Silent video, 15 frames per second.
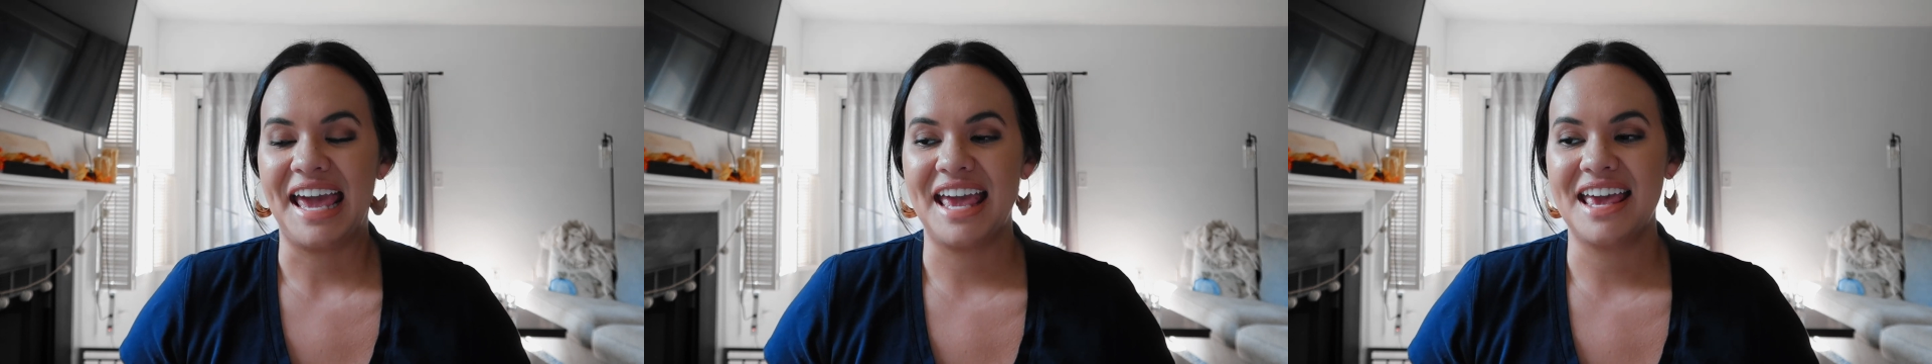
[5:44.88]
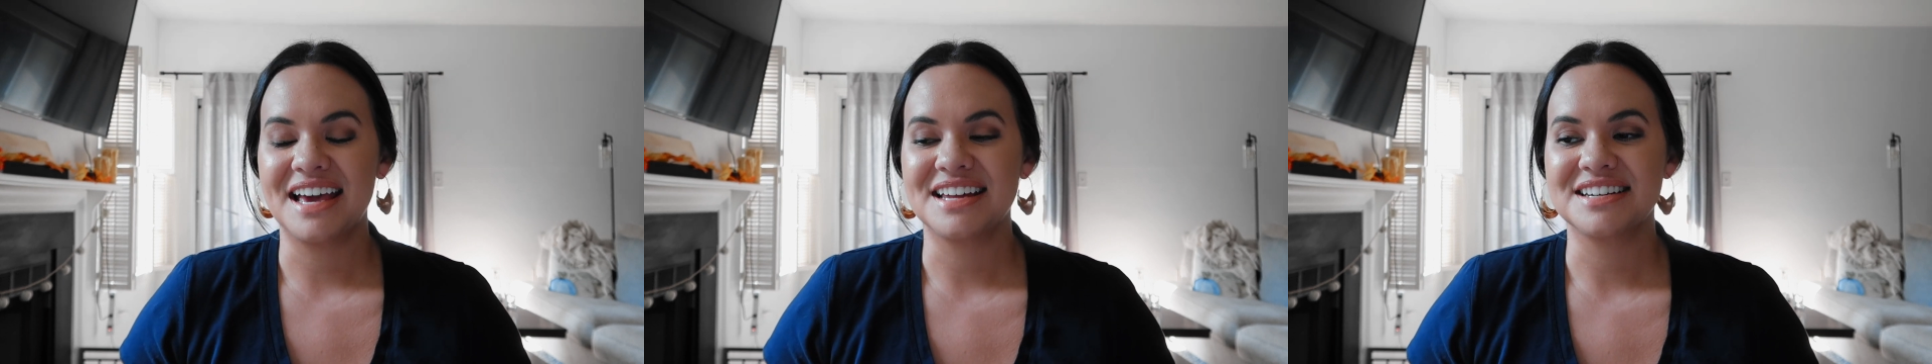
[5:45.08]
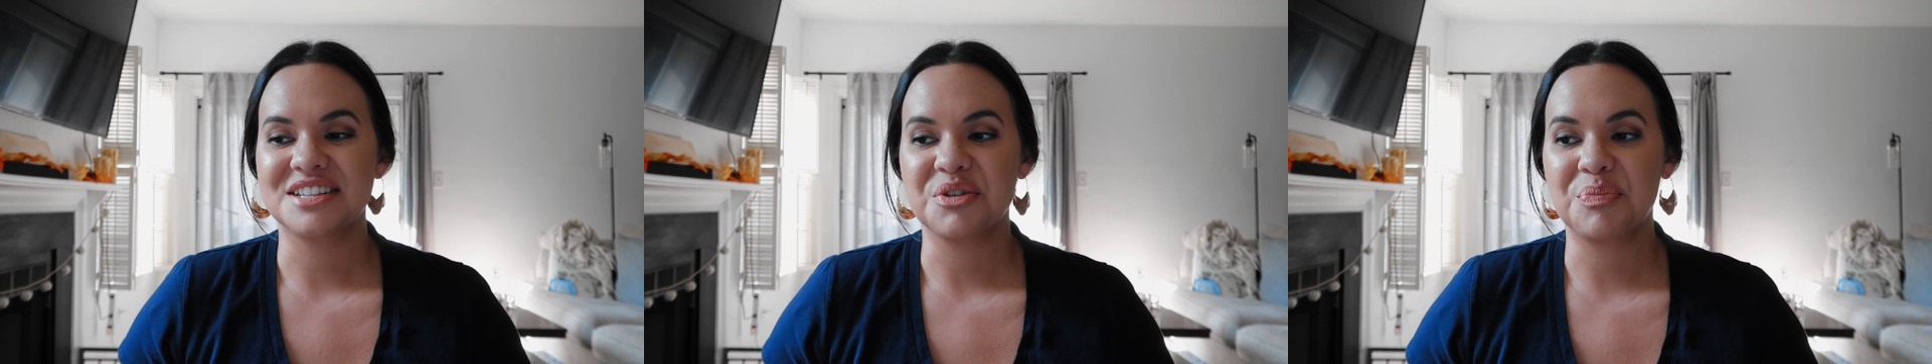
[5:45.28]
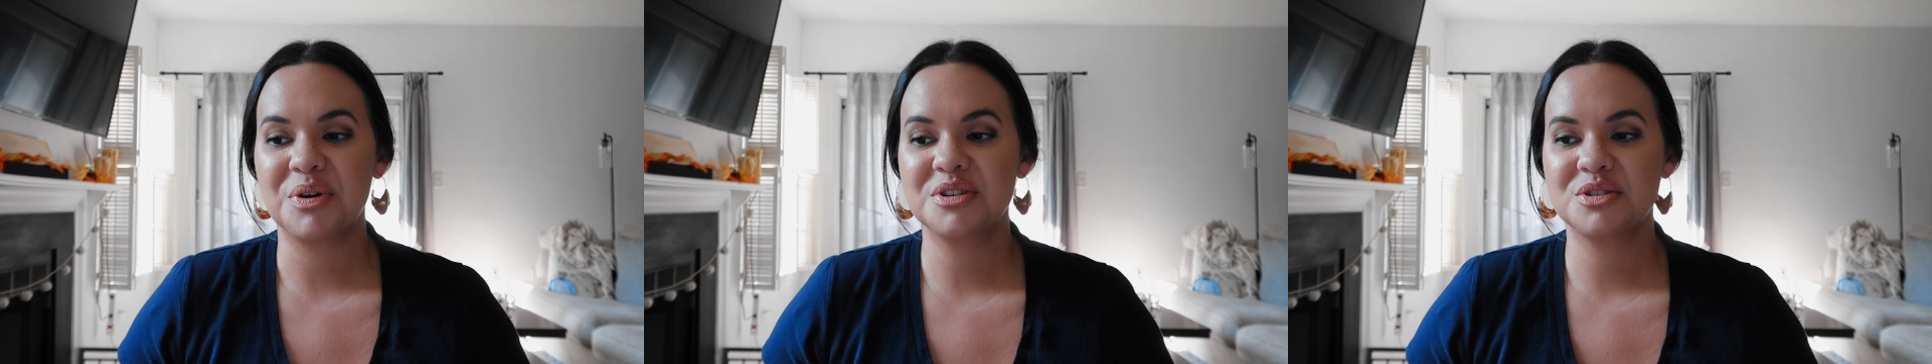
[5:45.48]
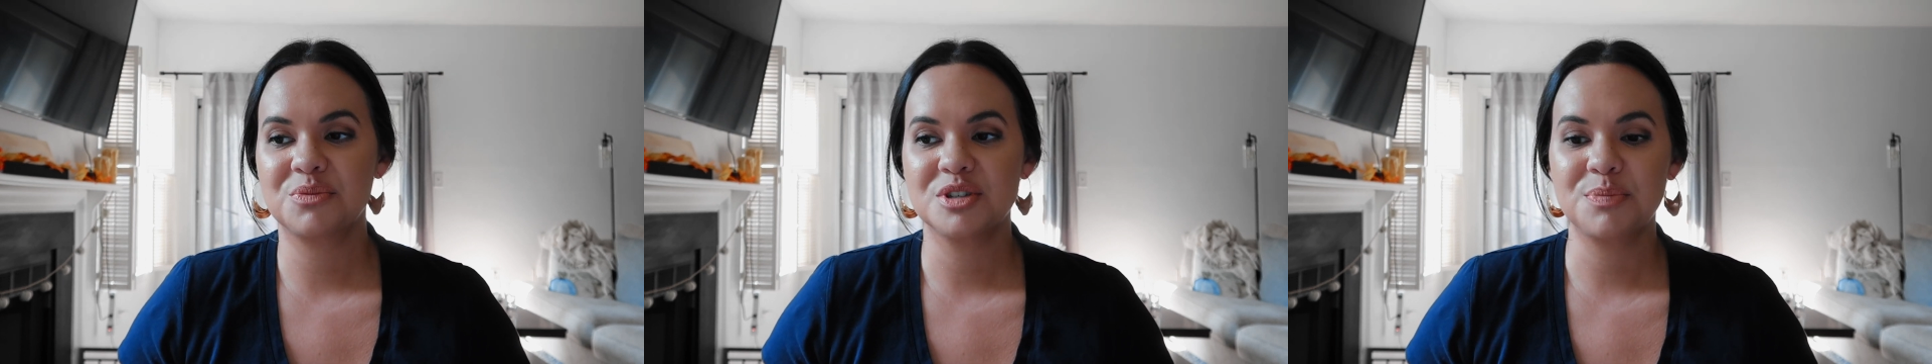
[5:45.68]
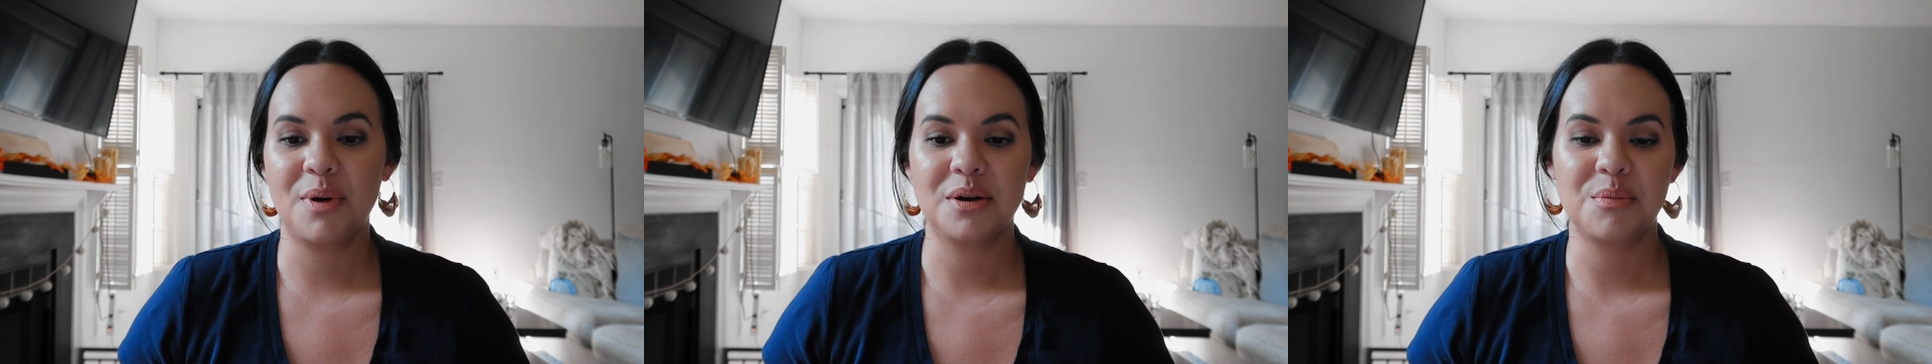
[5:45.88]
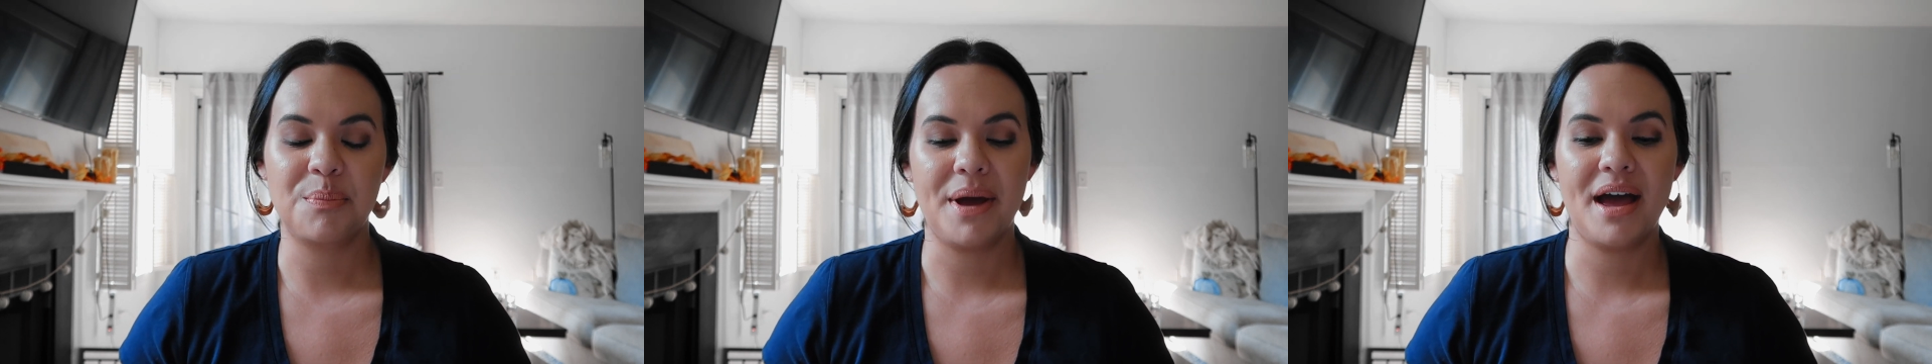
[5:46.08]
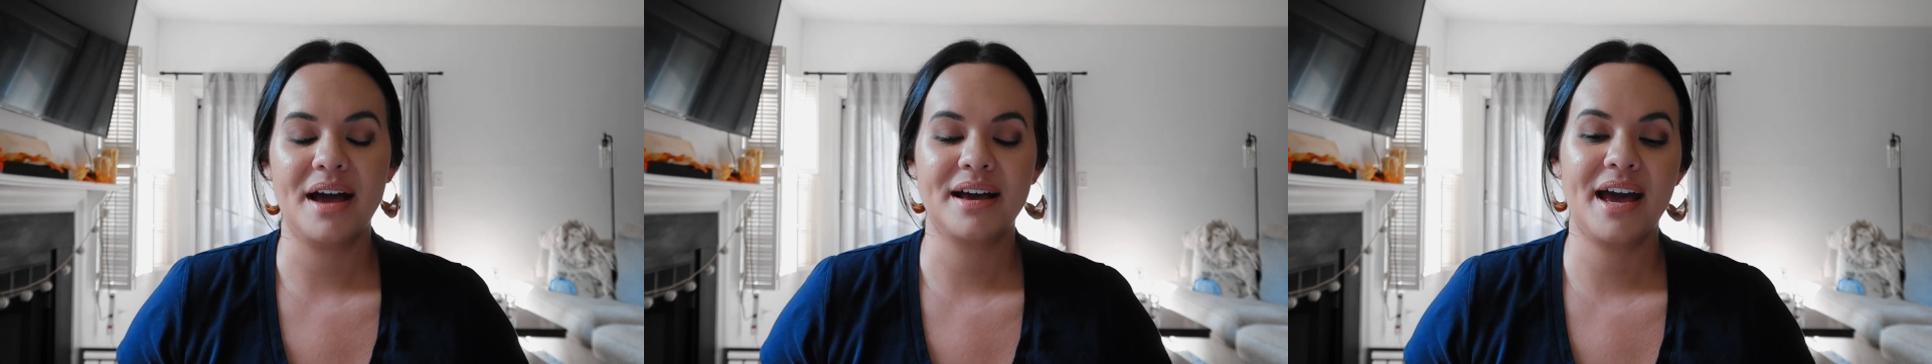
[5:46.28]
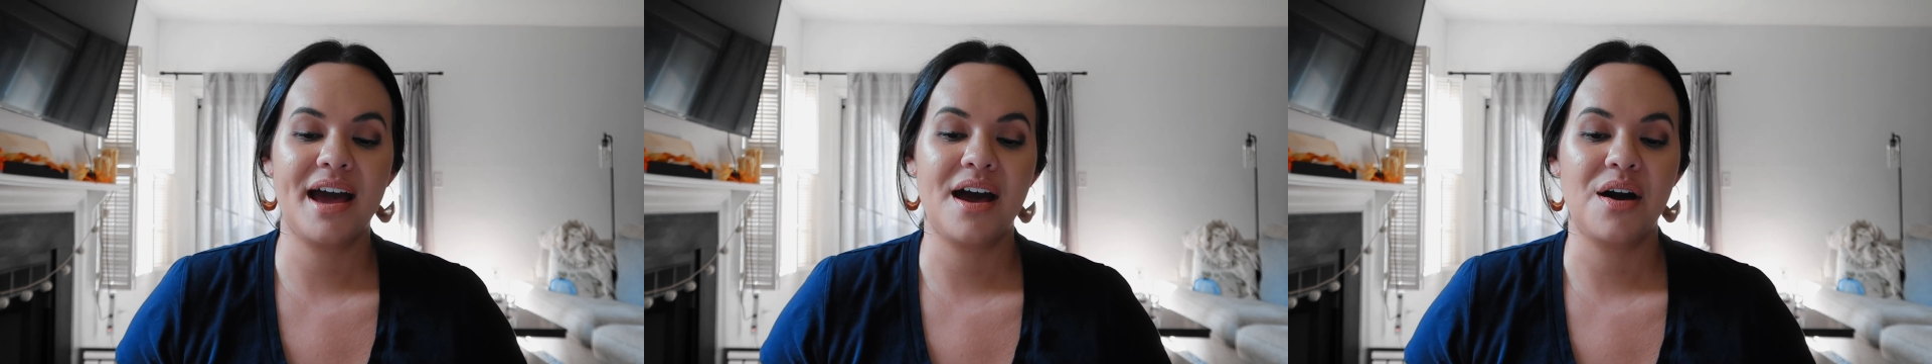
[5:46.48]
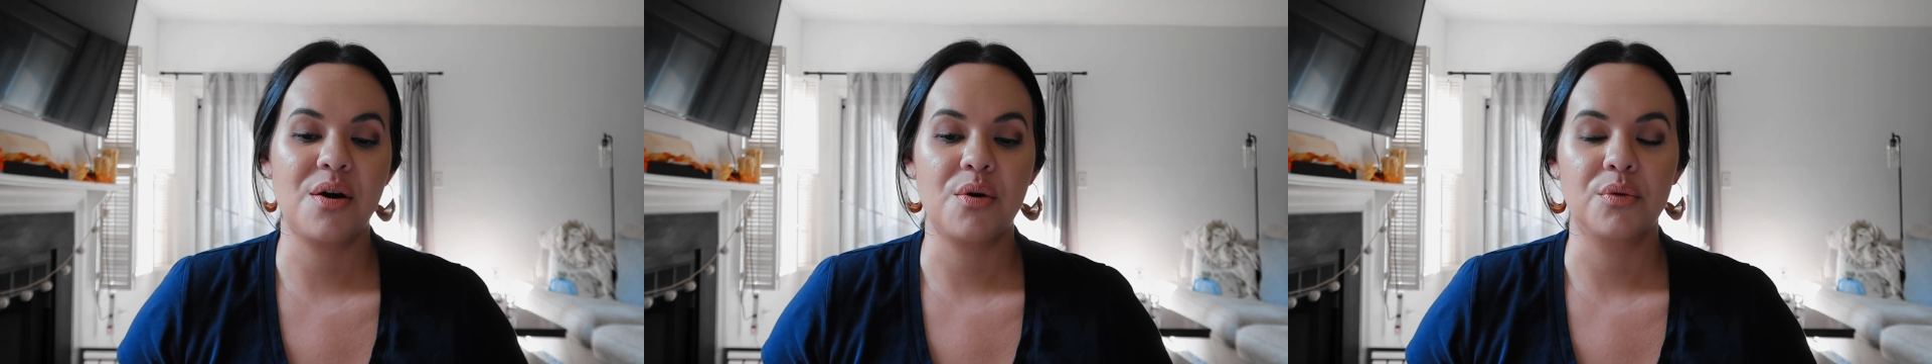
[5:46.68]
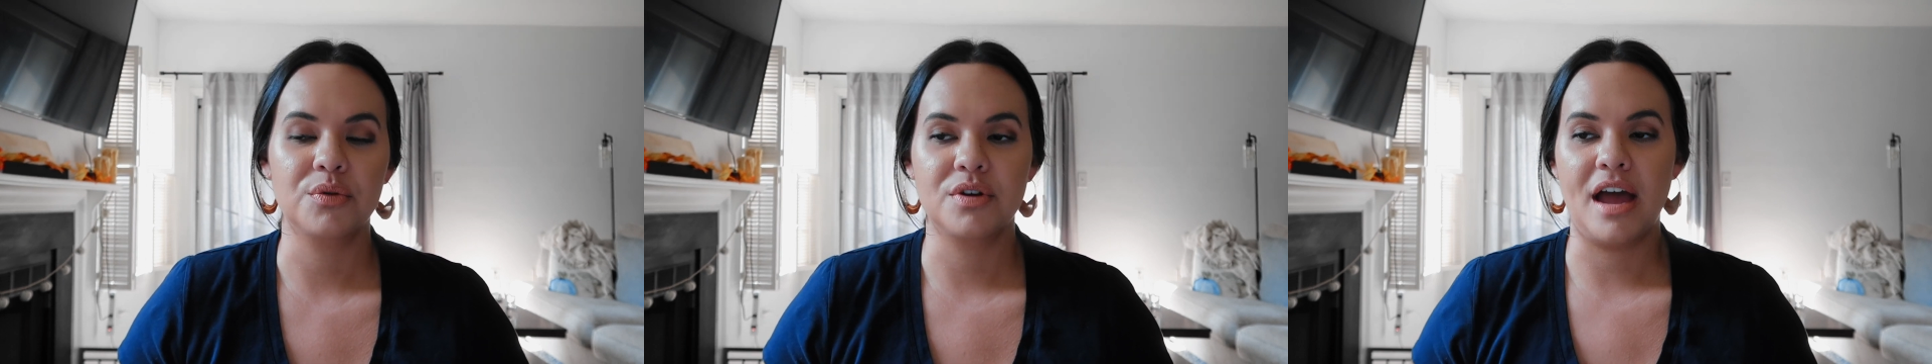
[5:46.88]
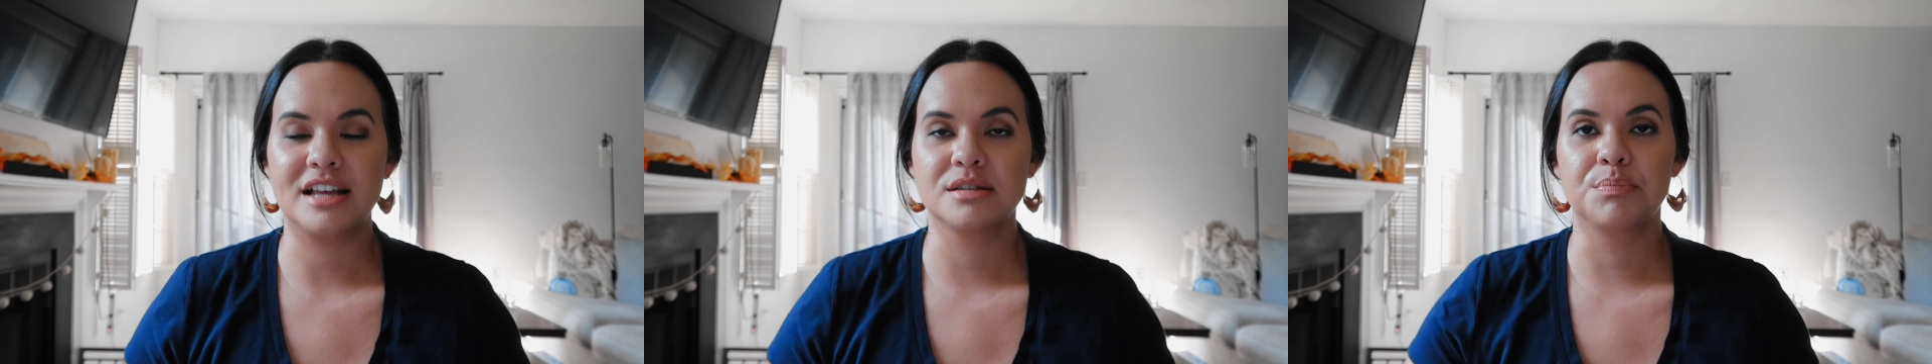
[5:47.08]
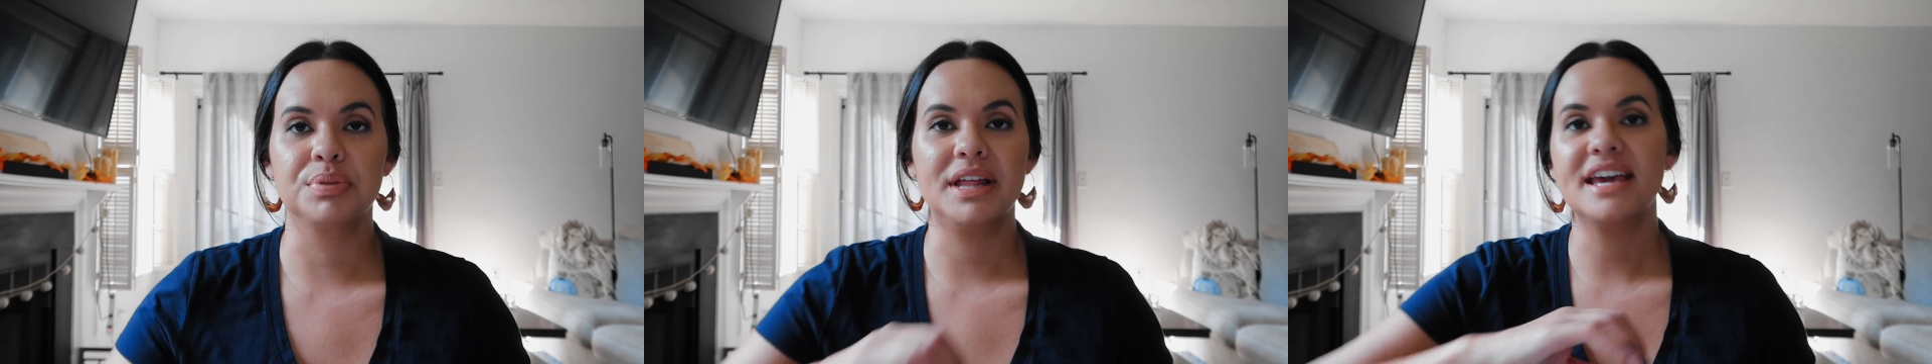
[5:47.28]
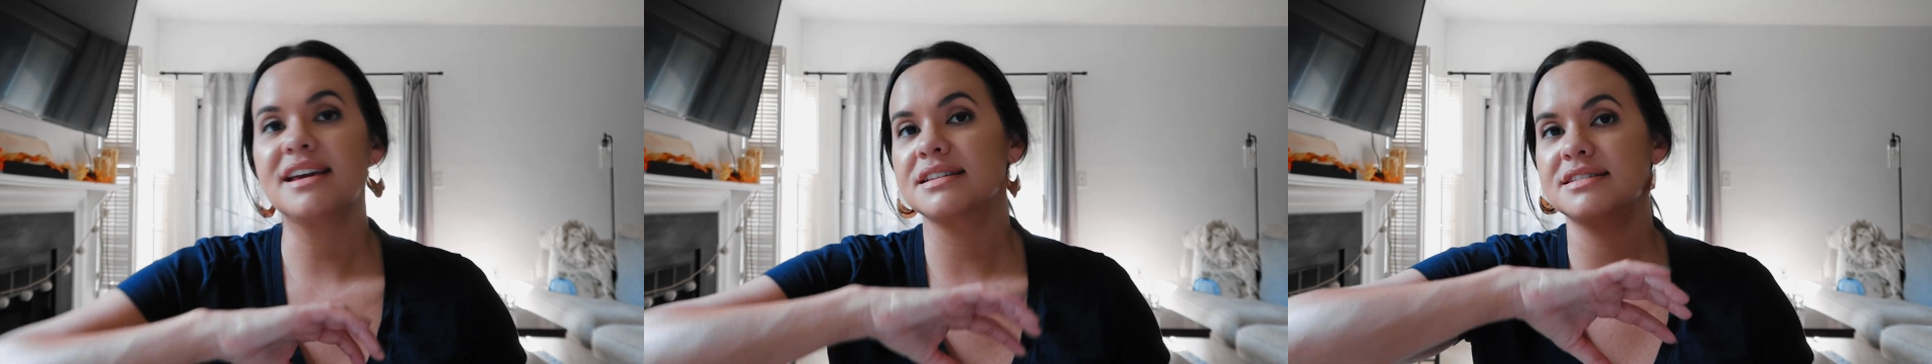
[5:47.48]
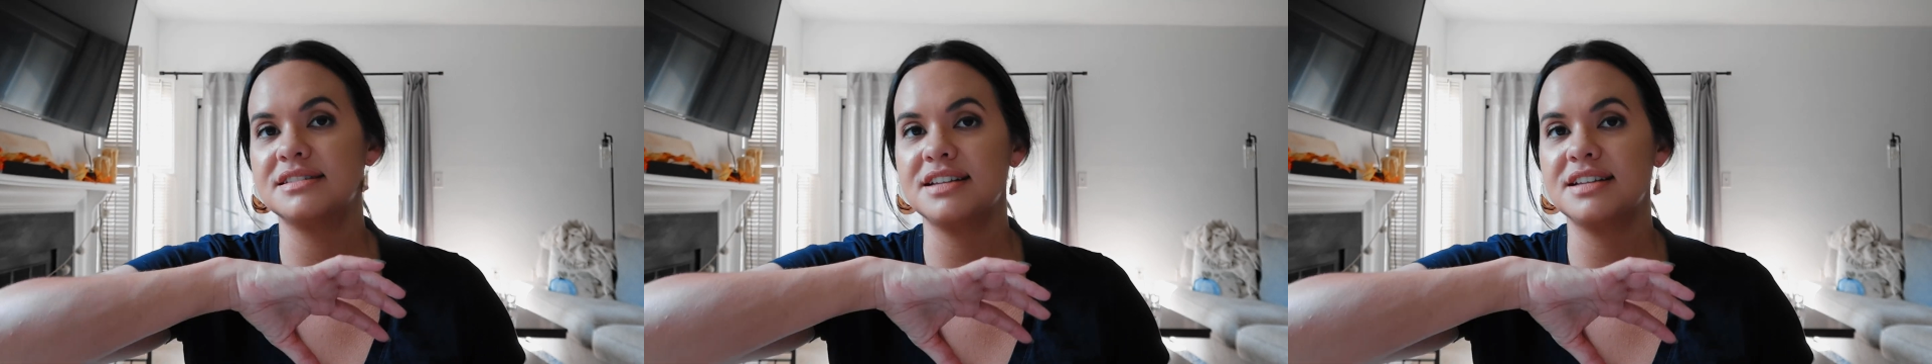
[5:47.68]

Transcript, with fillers: And the person responded back how, as a blanket